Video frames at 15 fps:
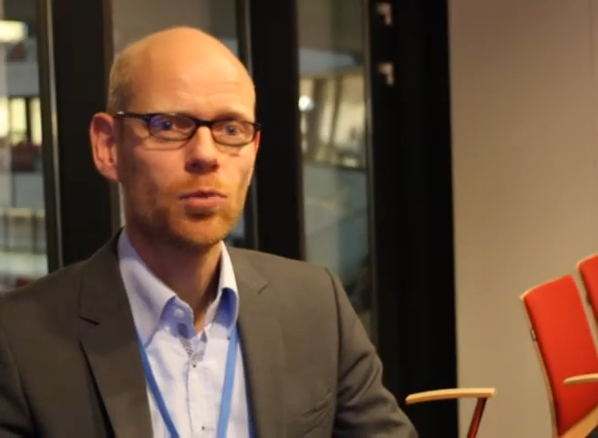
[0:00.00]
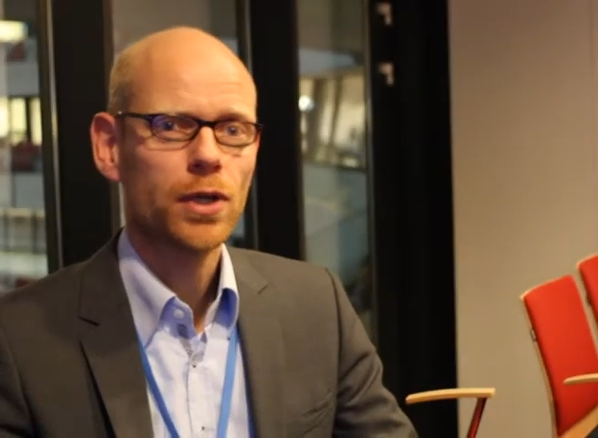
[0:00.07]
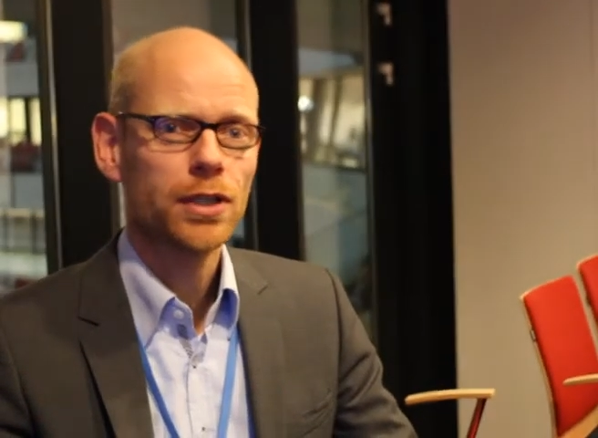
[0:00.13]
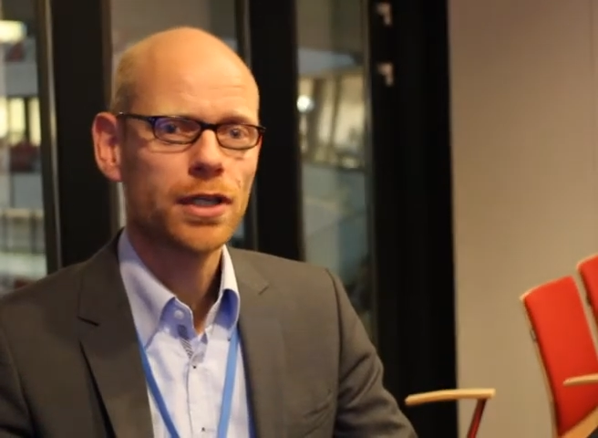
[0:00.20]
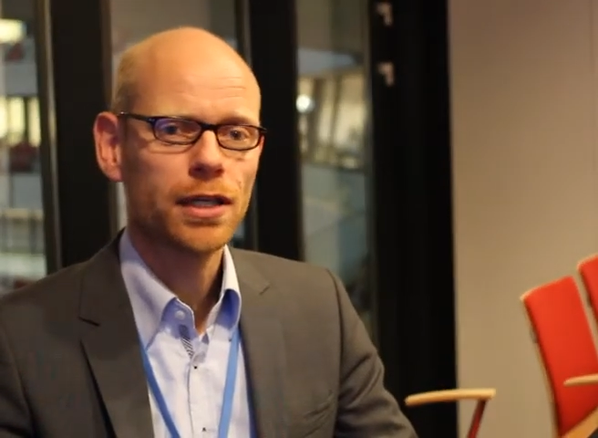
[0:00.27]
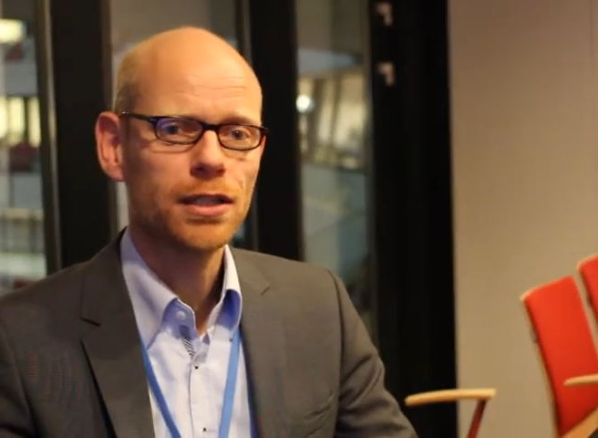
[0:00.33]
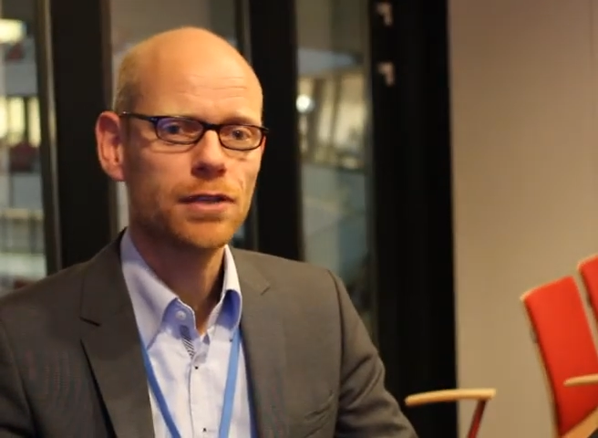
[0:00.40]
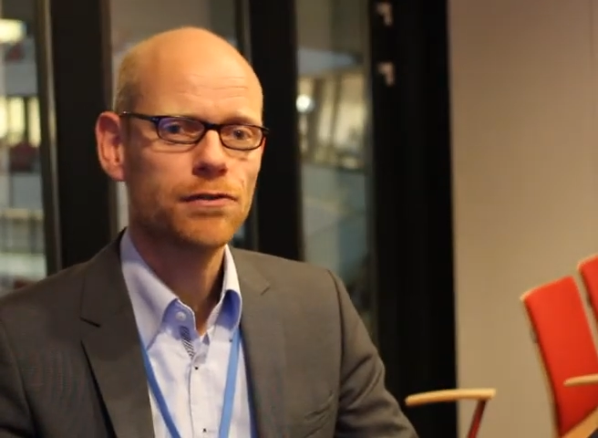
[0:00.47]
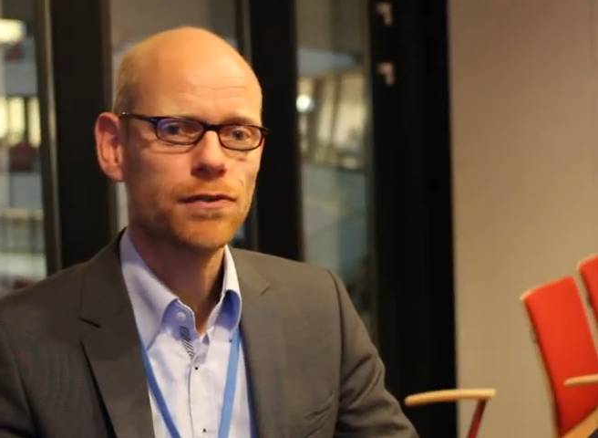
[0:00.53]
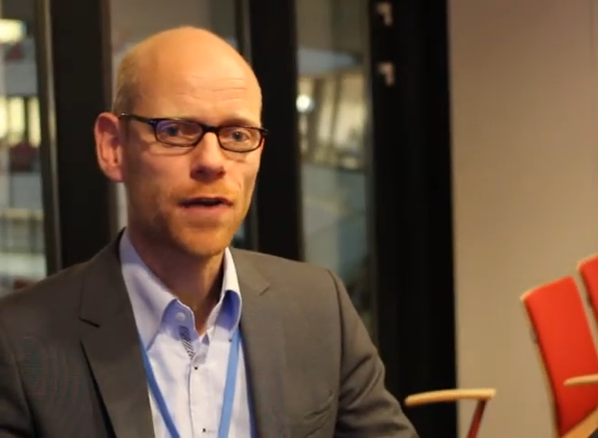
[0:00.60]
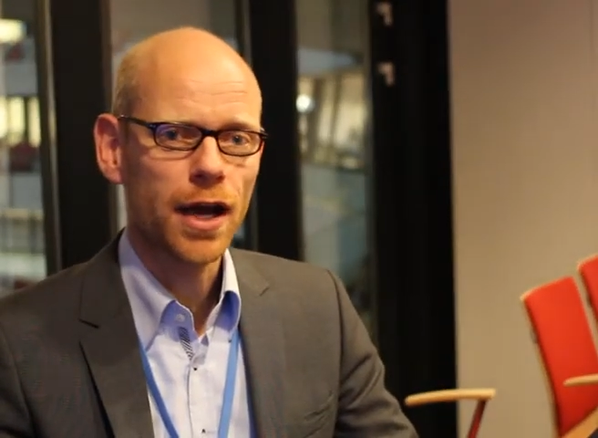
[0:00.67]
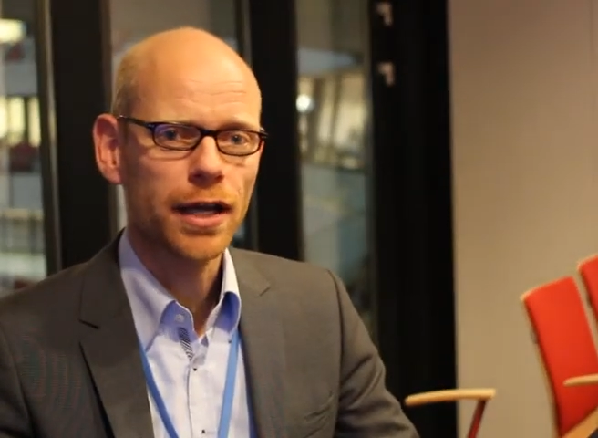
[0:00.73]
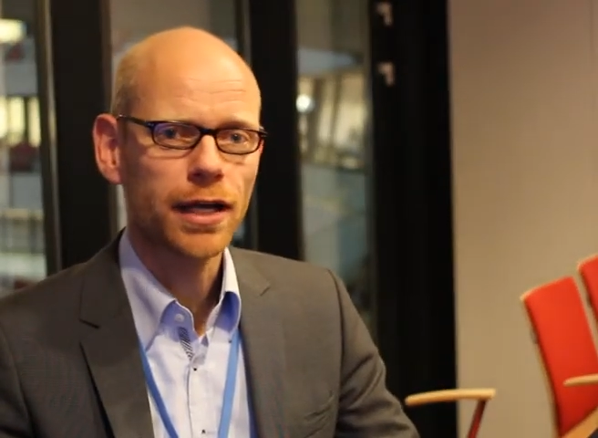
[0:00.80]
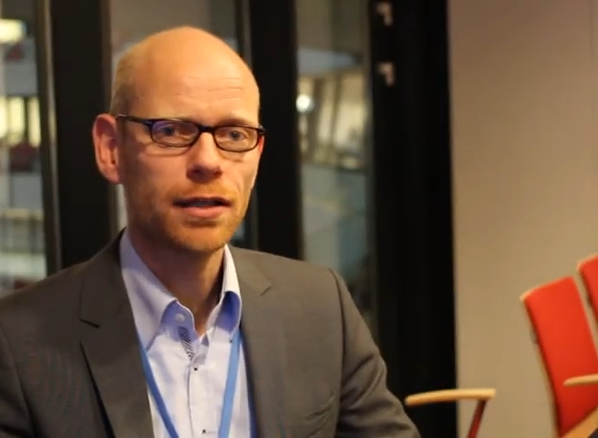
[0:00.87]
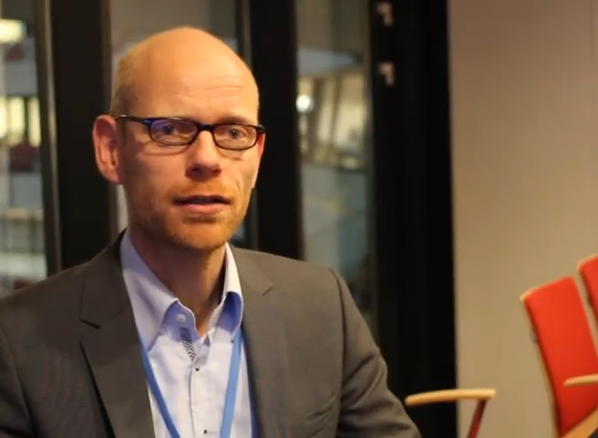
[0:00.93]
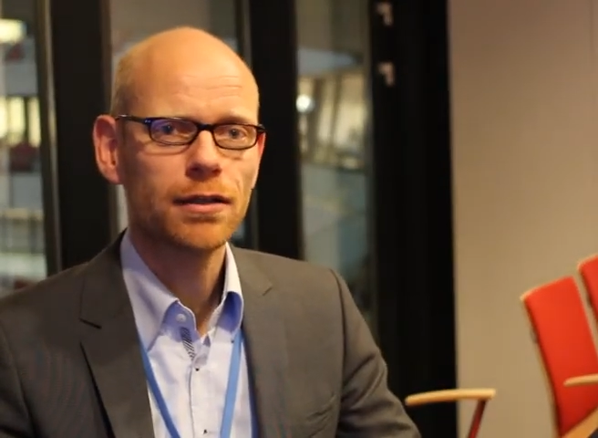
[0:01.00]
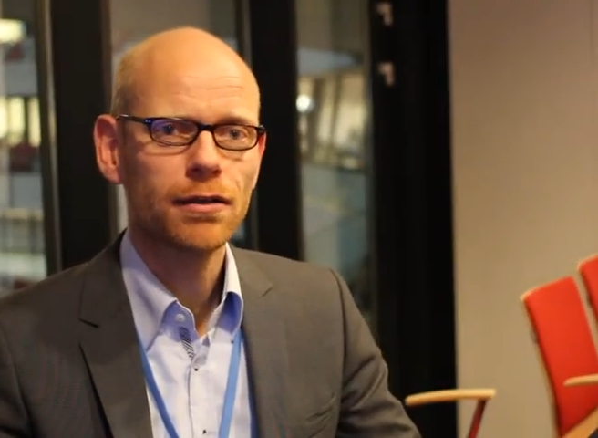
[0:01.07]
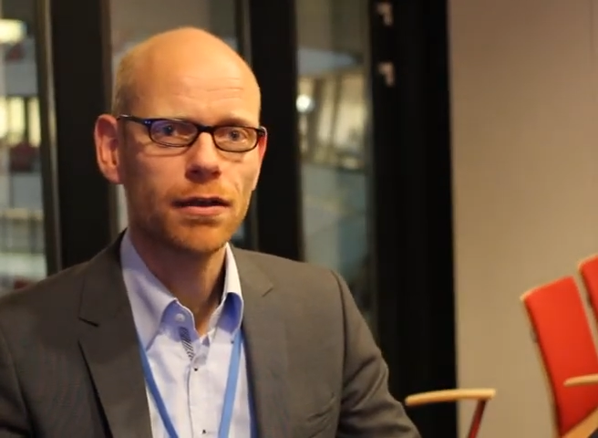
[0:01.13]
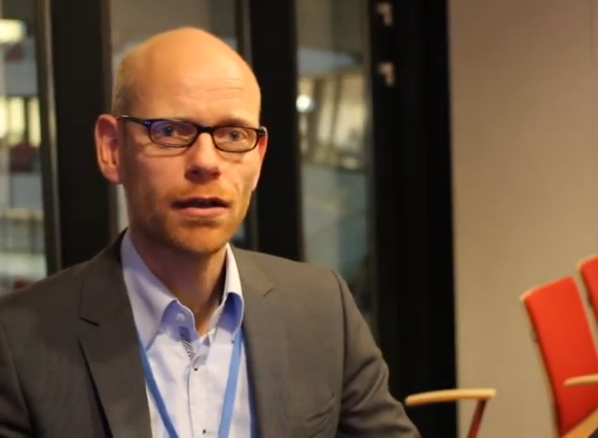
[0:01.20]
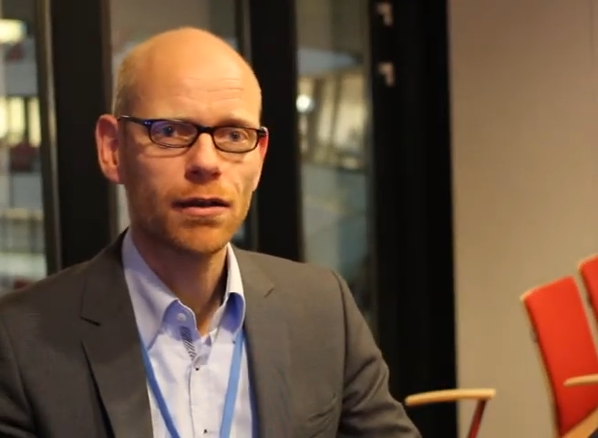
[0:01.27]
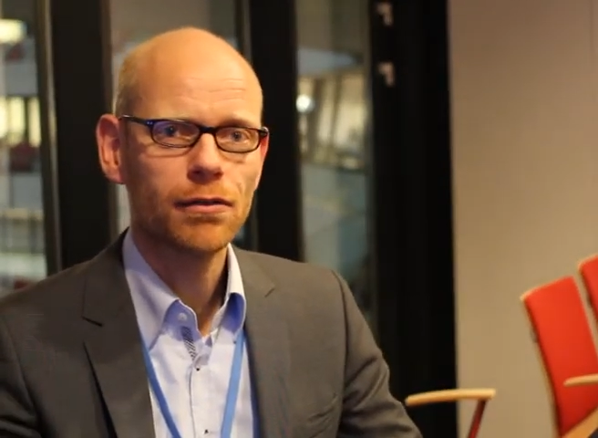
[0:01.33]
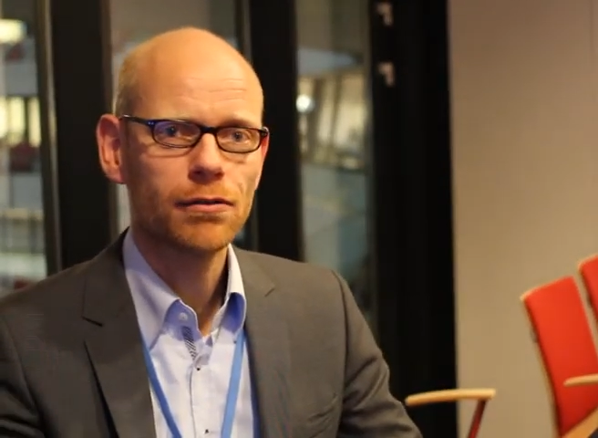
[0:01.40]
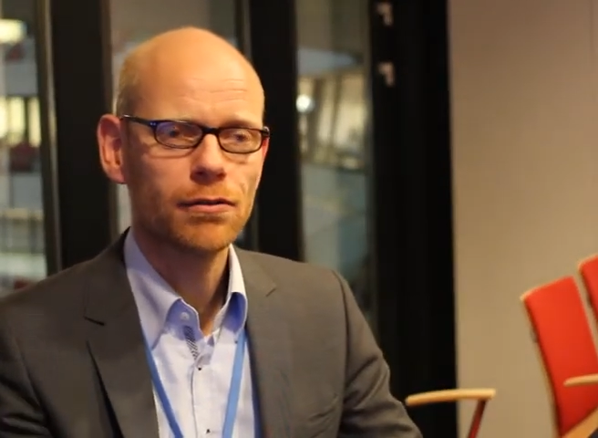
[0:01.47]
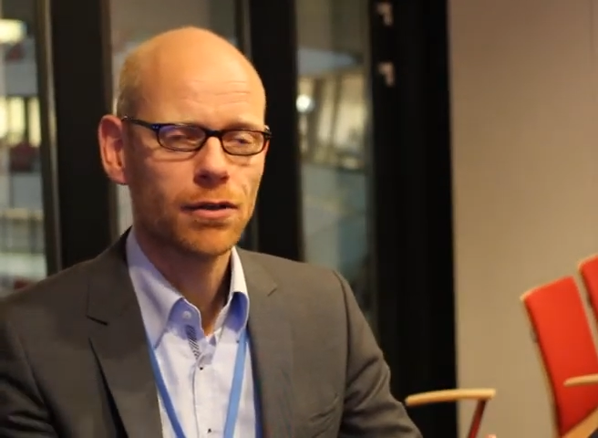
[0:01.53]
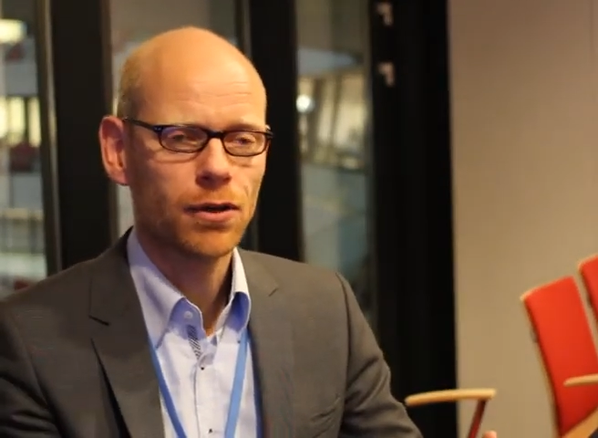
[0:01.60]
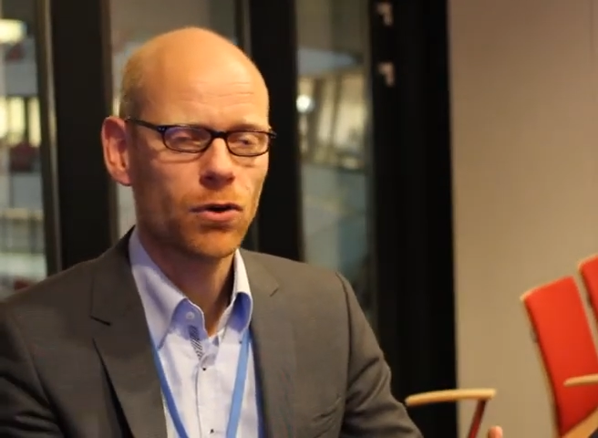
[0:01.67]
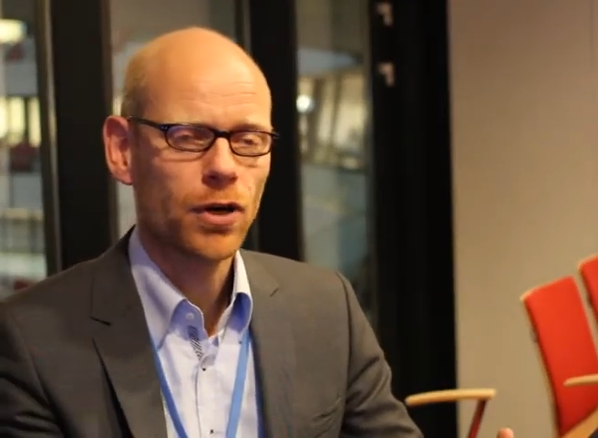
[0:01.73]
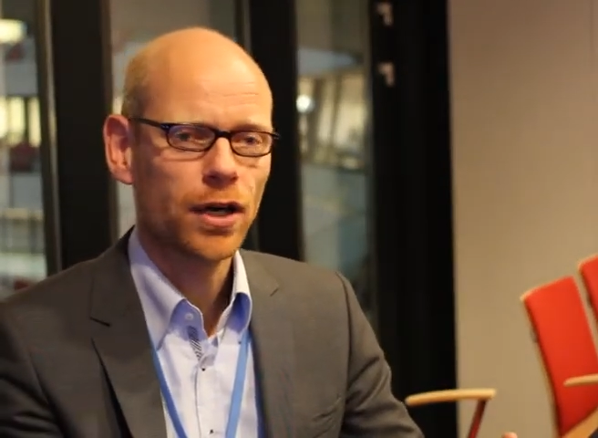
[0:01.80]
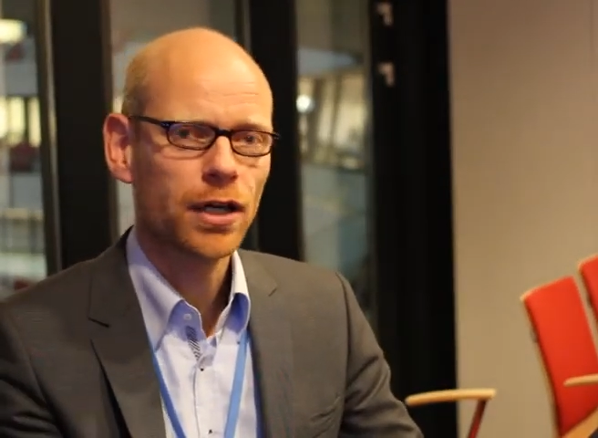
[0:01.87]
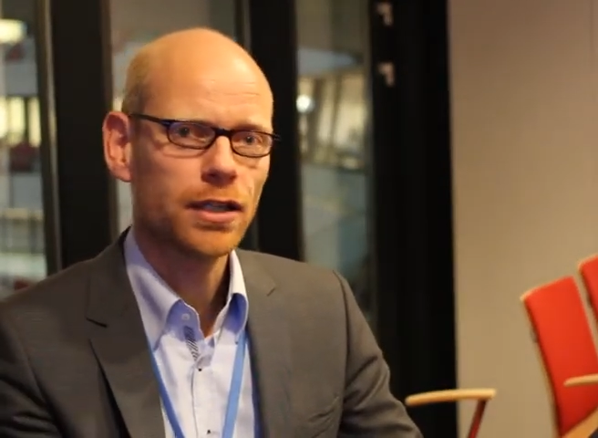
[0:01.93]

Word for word: one can define or